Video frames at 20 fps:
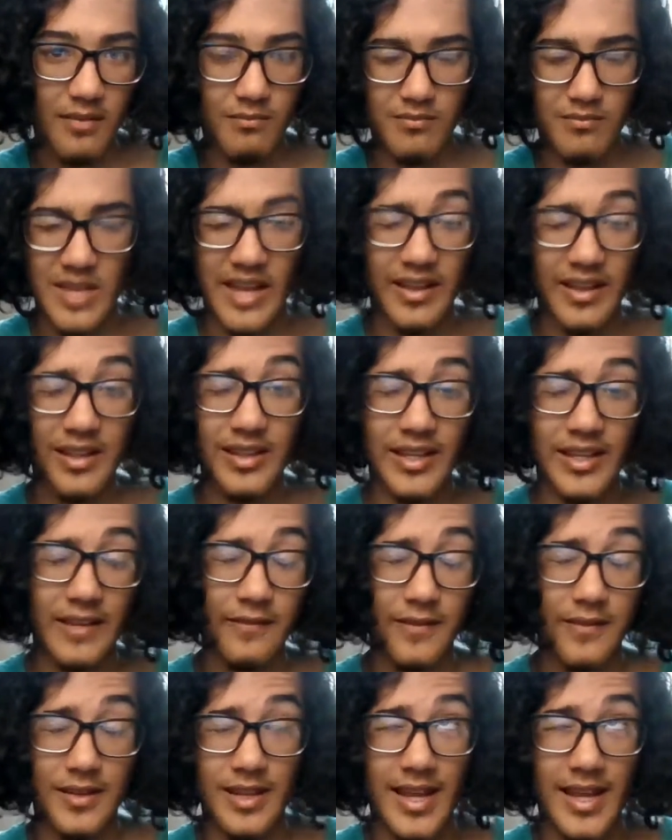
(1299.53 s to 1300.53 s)
Like, leave a
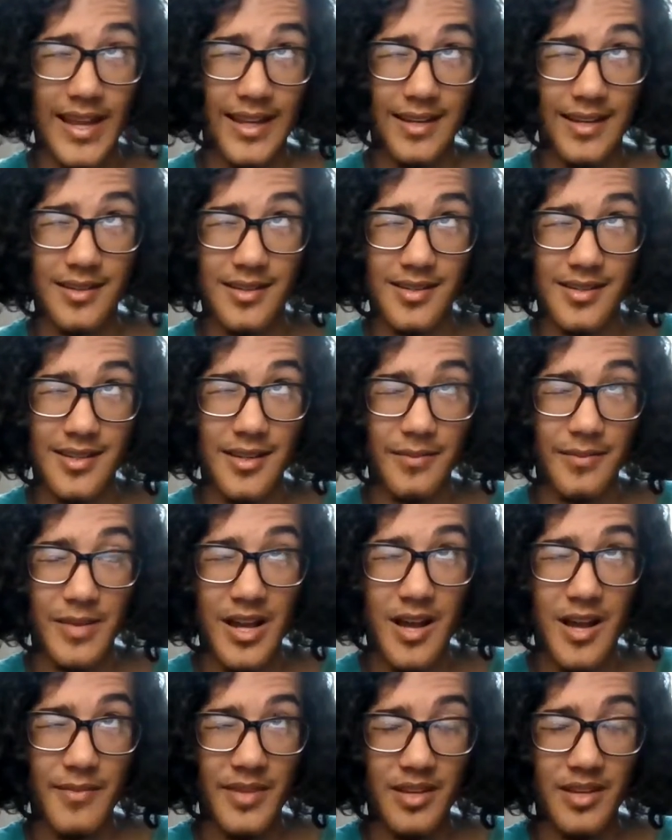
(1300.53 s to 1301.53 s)
like, sub,
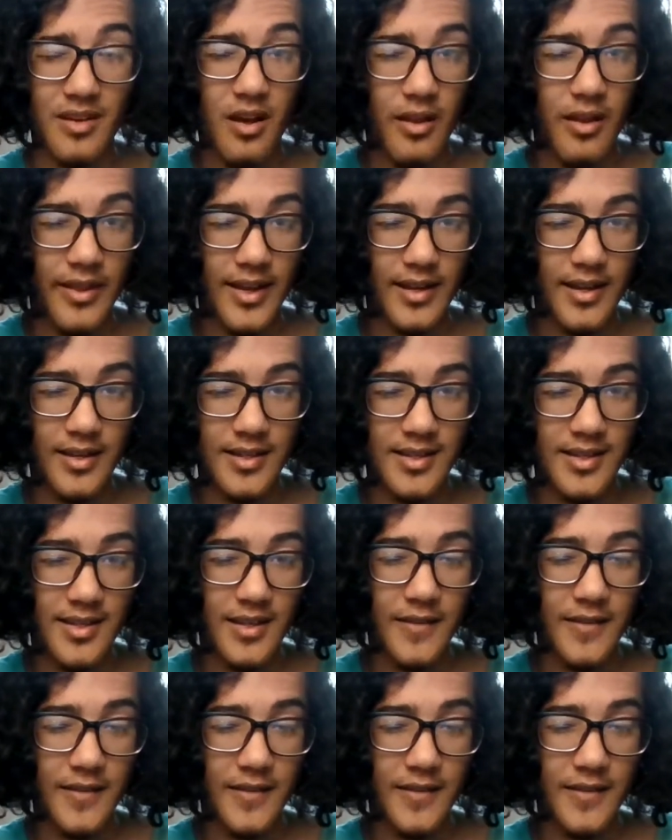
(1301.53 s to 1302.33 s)
comment, all that good stuff.